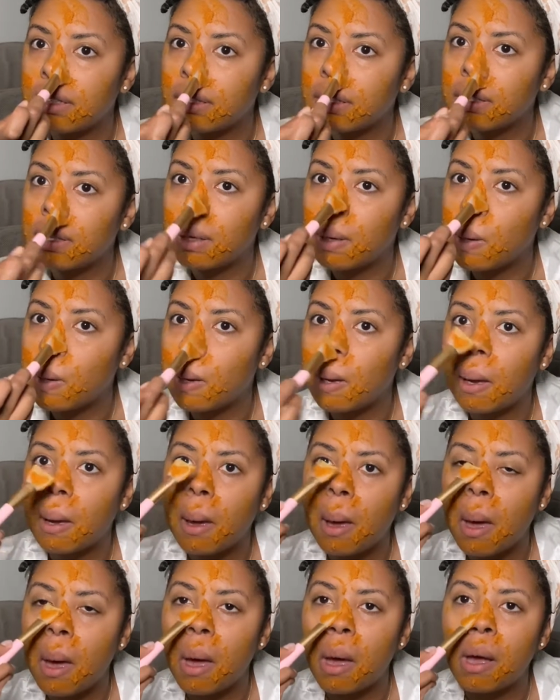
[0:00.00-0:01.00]

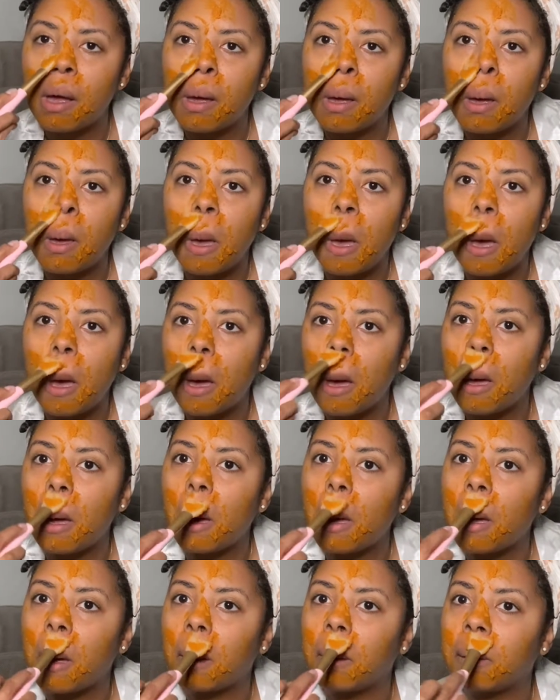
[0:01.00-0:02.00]

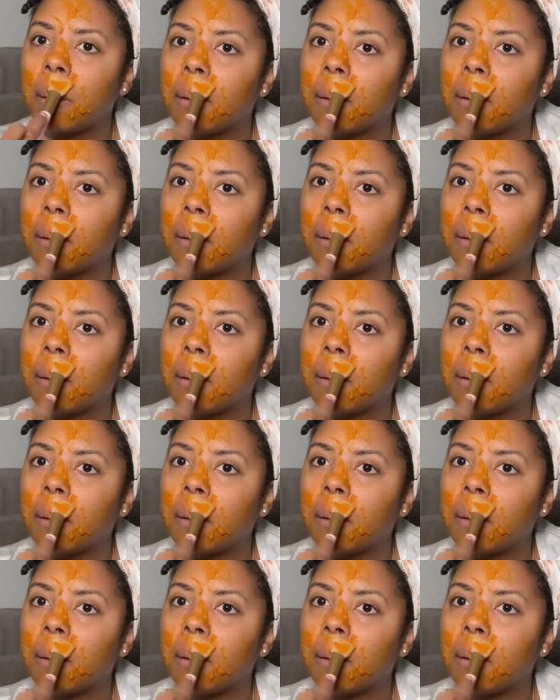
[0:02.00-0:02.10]
(no one is talking)